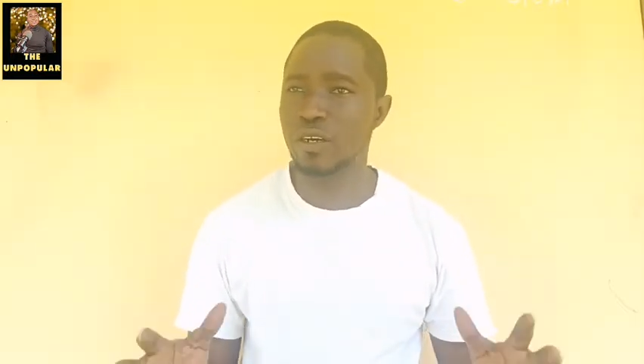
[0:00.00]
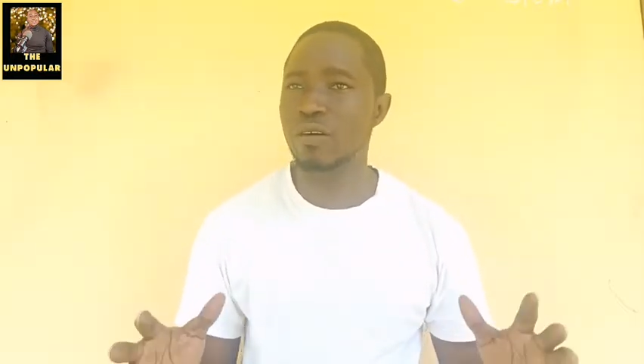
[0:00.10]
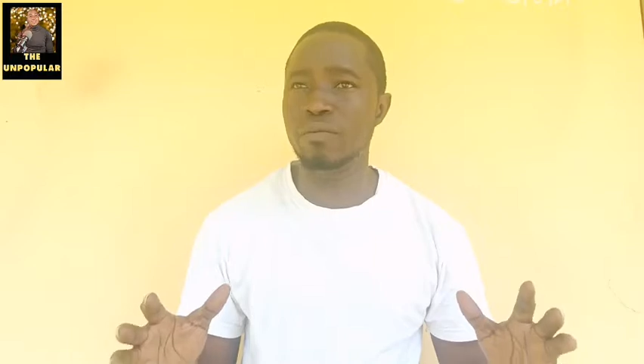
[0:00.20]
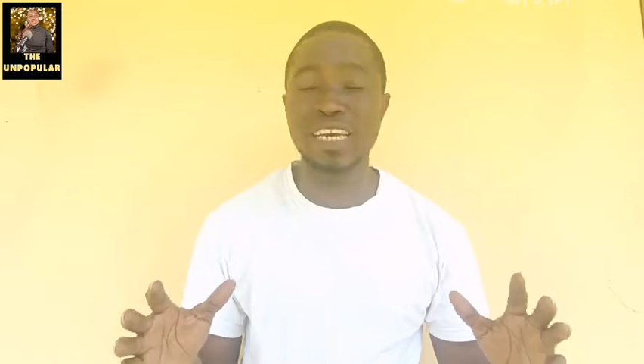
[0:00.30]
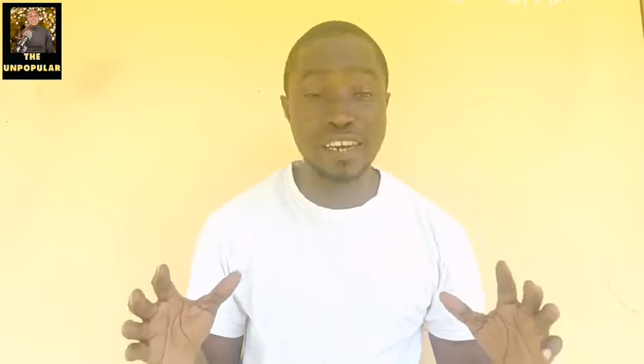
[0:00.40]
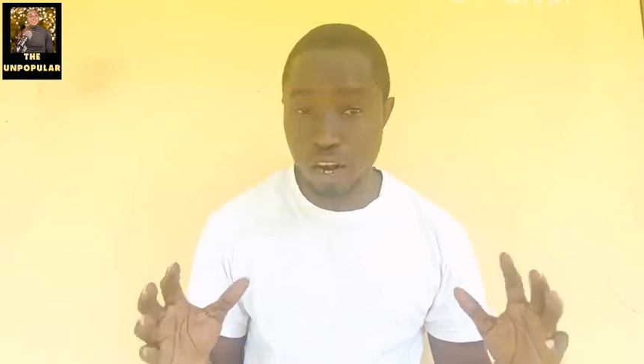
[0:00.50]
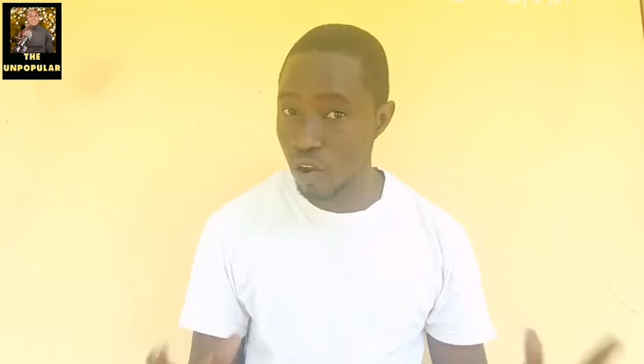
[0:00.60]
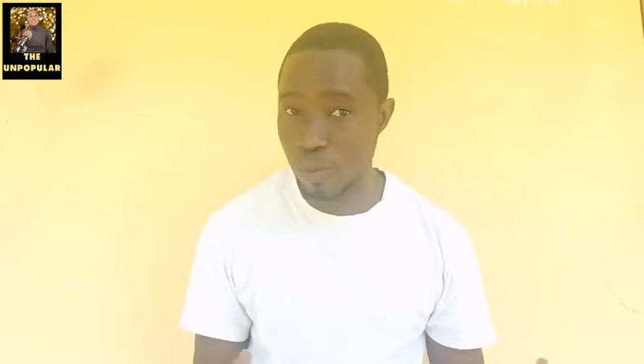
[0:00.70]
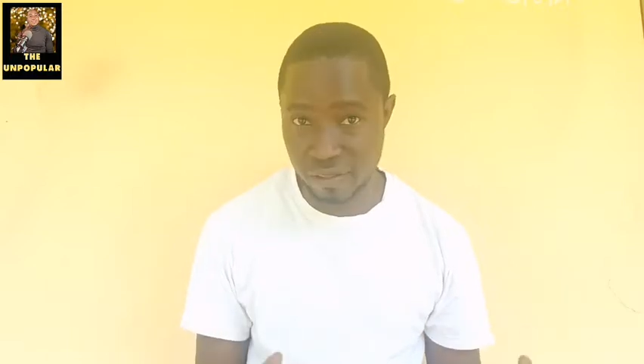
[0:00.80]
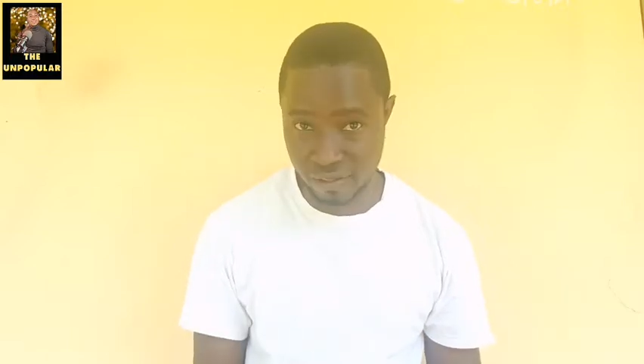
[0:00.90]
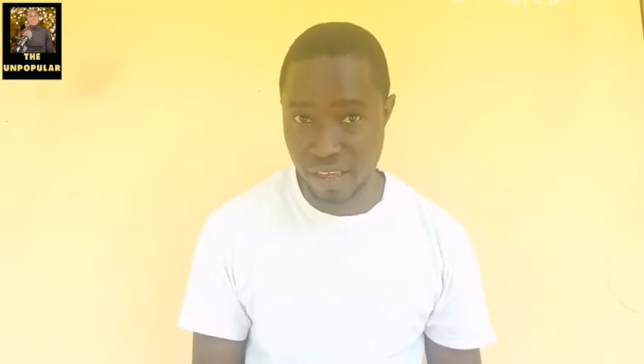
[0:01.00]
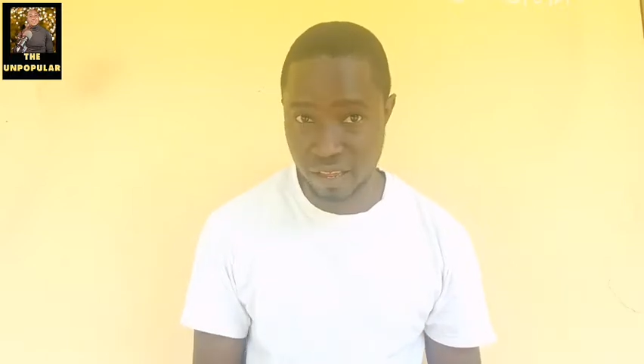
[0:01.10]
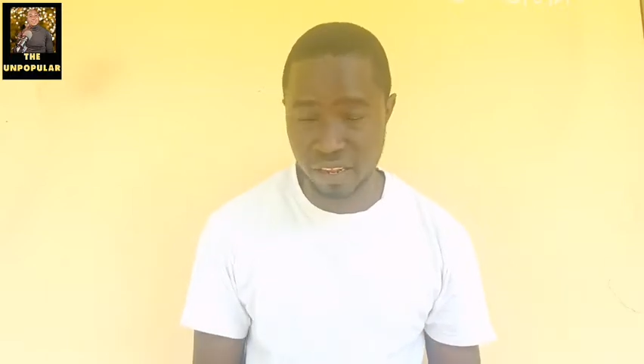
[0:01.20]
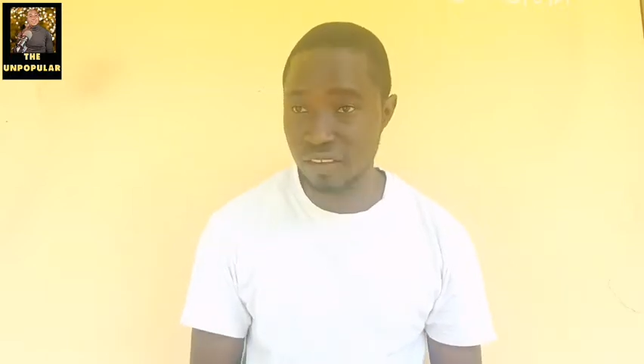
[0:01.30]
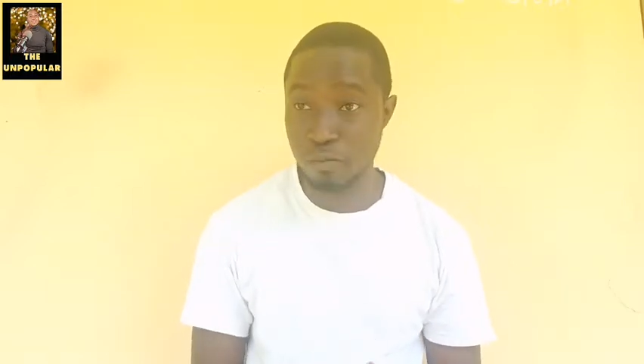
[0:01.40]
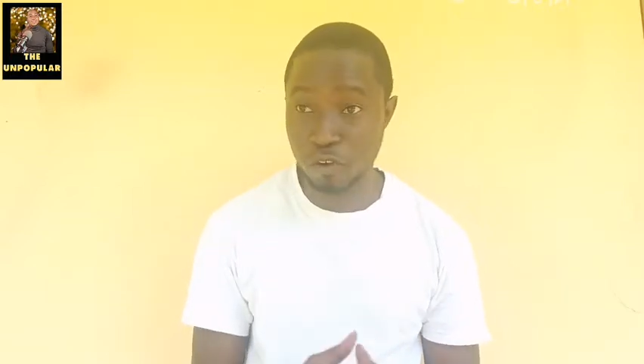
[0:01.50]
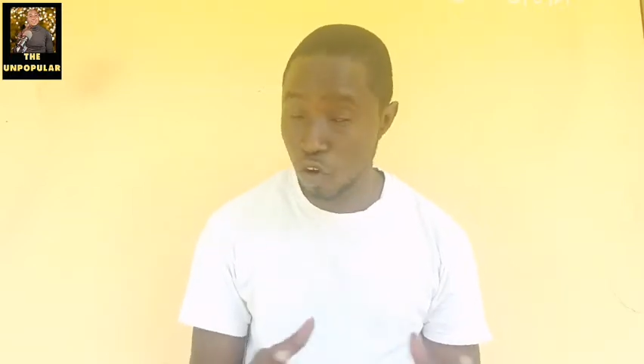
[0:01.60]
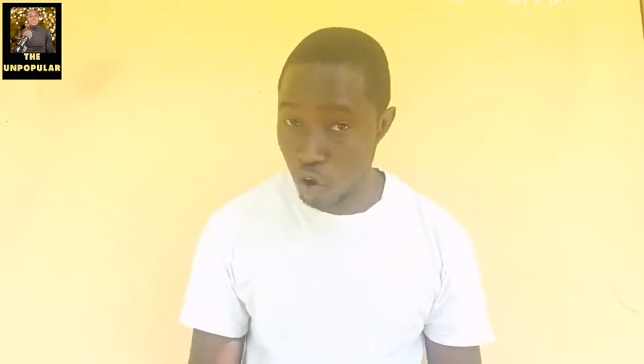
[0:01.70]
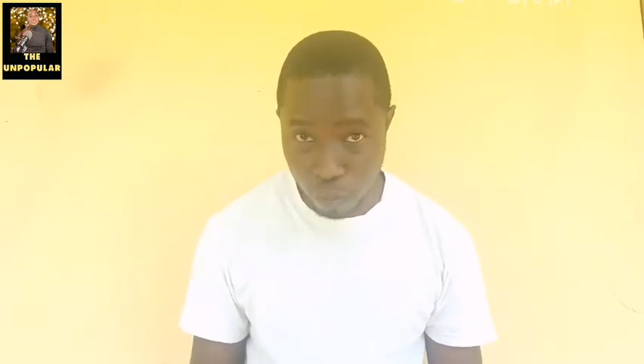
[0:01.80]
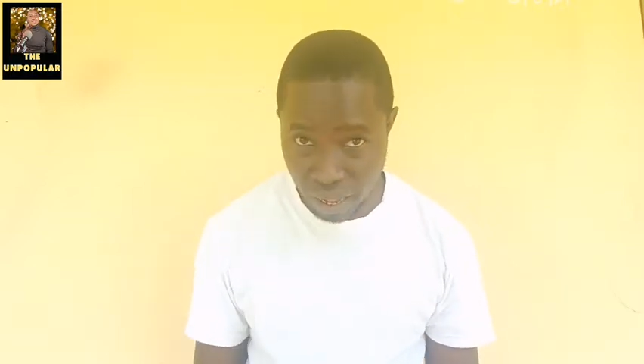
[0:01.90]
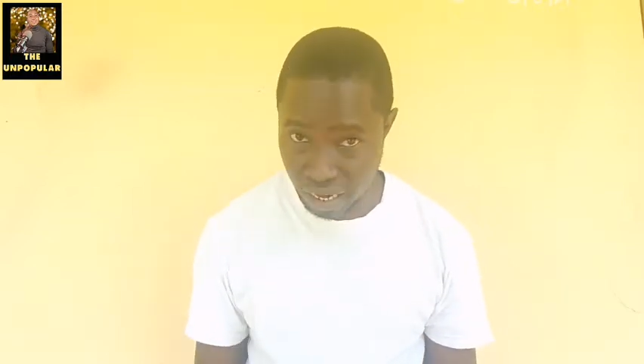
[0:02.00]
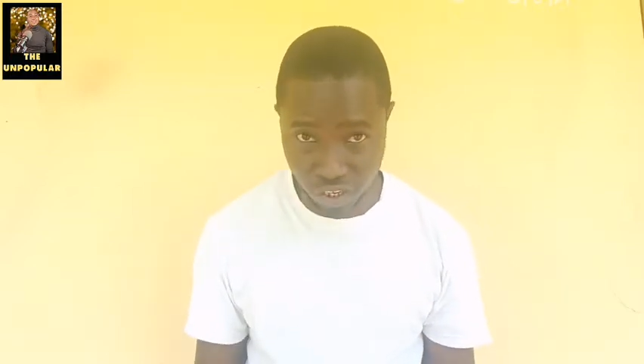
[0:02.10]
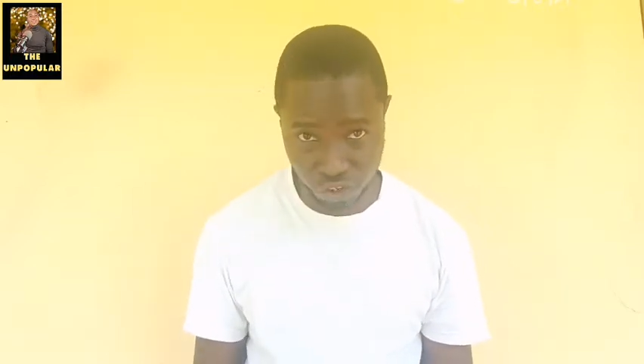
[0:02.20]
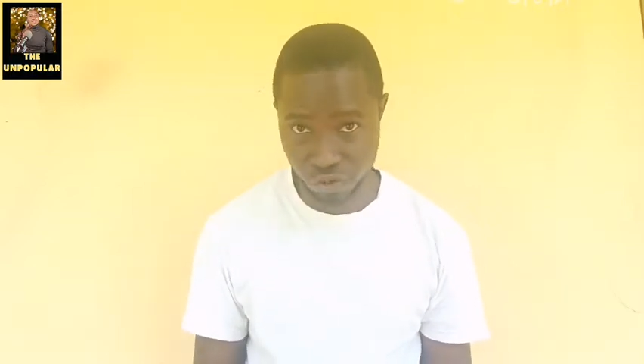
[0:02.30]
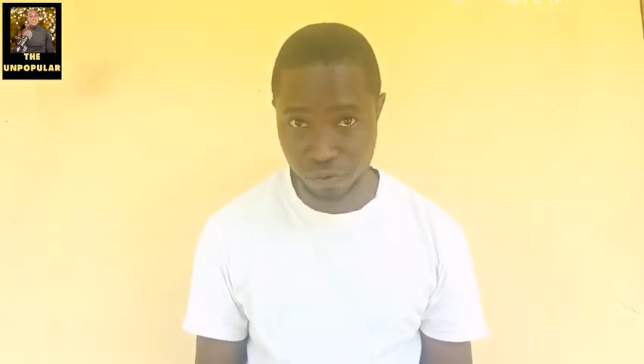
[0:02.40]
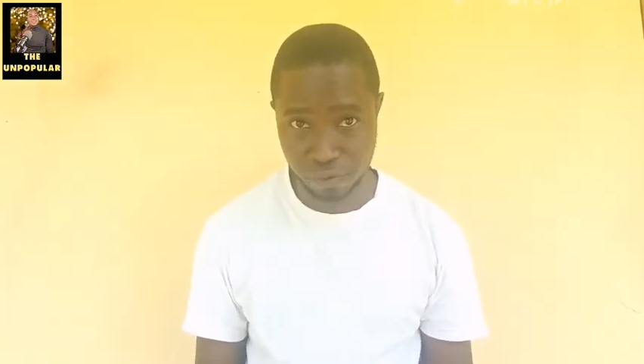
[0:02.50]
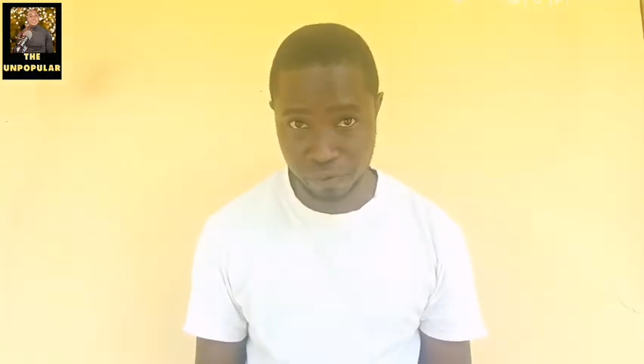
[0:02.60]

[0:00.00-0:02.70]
a global thing, it's a global issue.